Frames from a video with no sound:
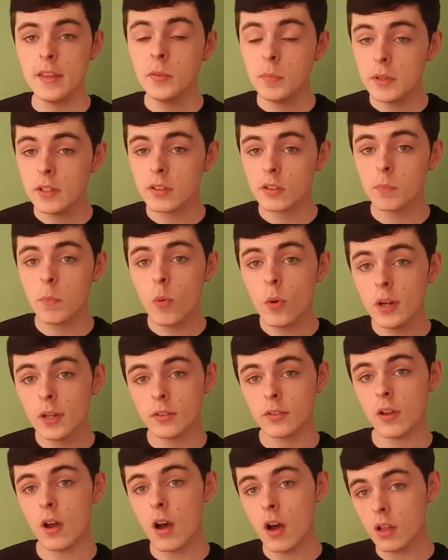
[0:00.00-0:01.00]
This means it's
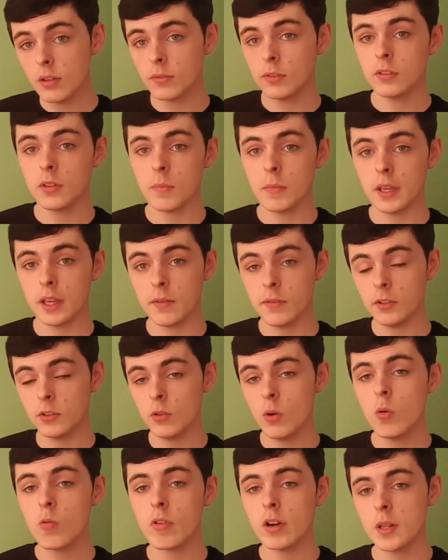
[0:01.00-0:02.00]
pointless to ask for something if it's
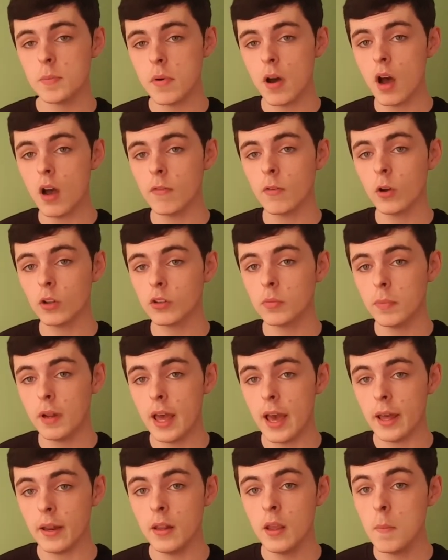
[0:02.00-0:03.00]
not already part of God's
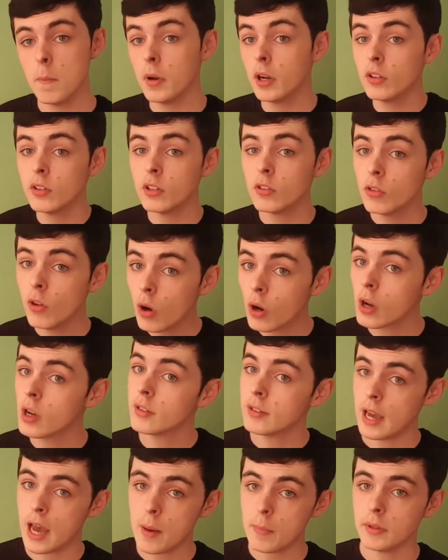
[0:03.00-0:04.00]
plan because it's not
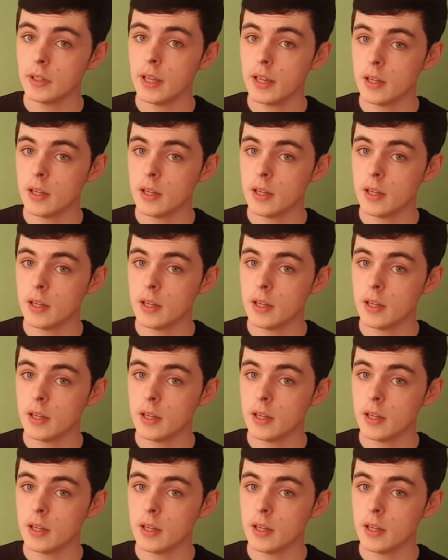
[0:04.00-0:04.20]
going to happen